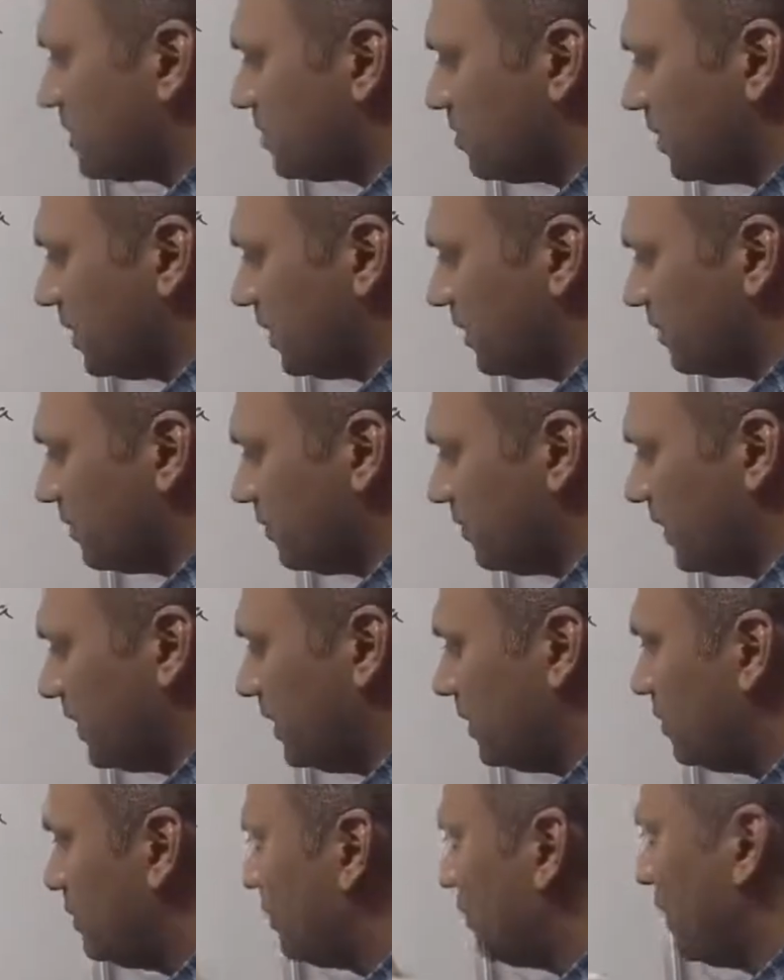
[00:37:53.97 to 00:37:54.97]
is B. We
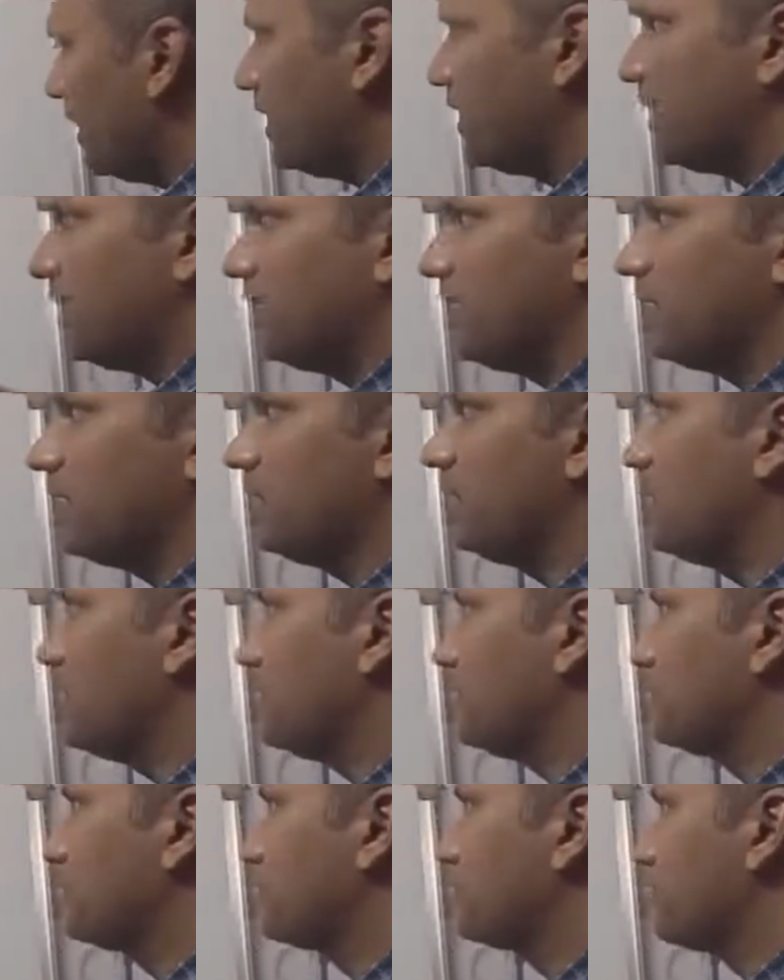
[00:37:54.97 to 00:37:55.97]
need to find A and B.
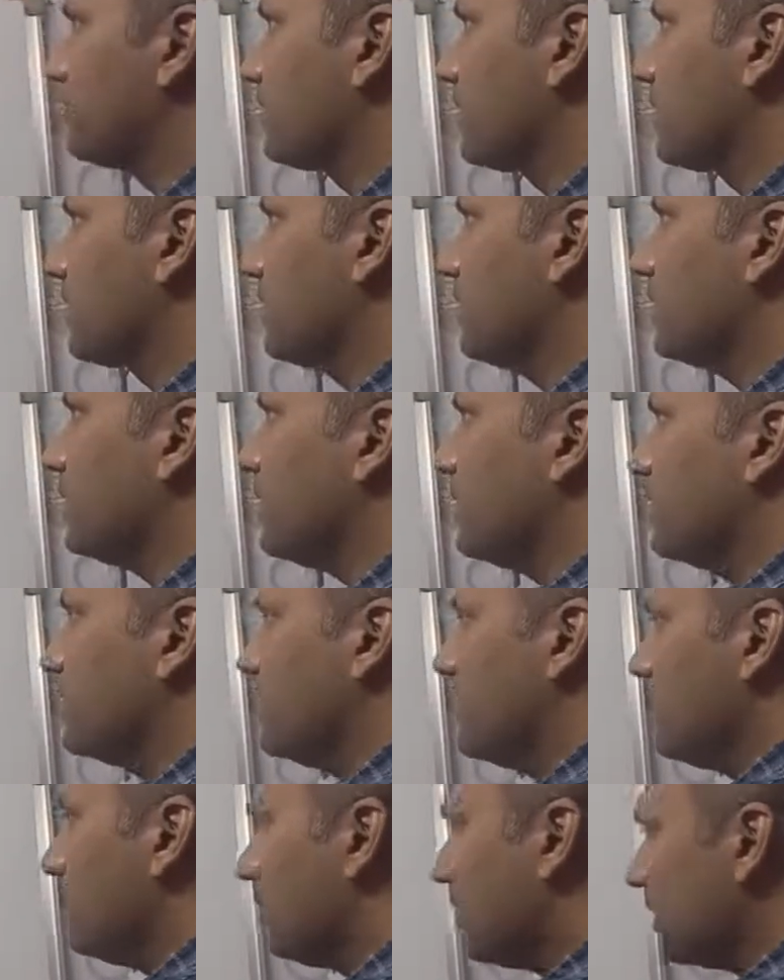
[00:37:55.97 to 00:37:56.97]
Okay.
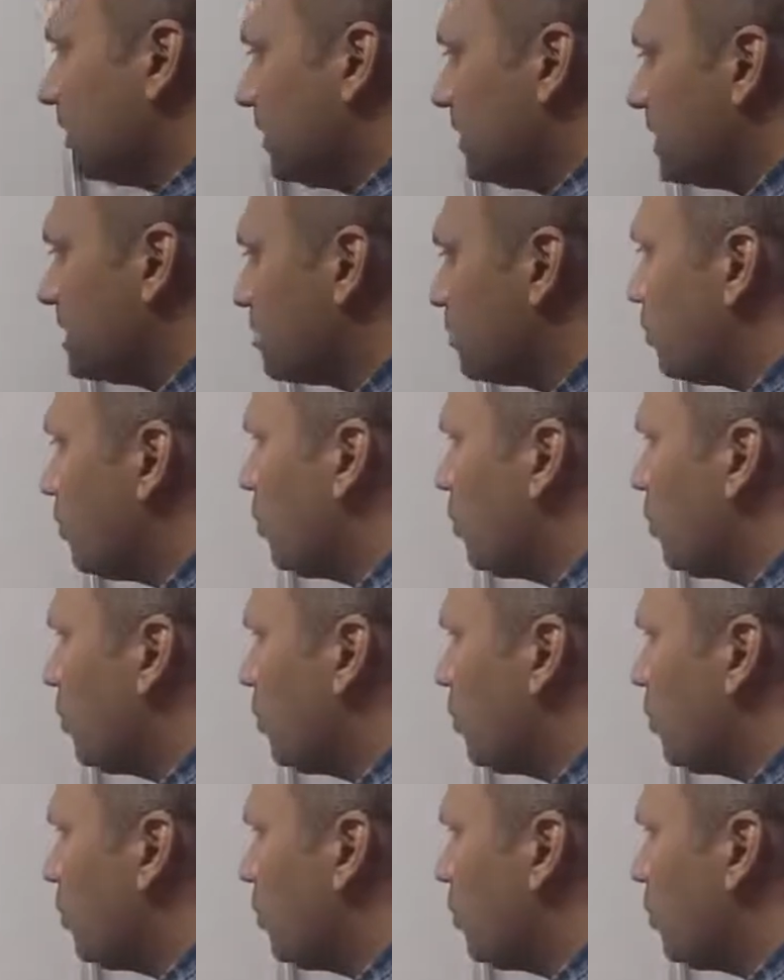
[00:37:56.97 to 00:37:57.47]
But these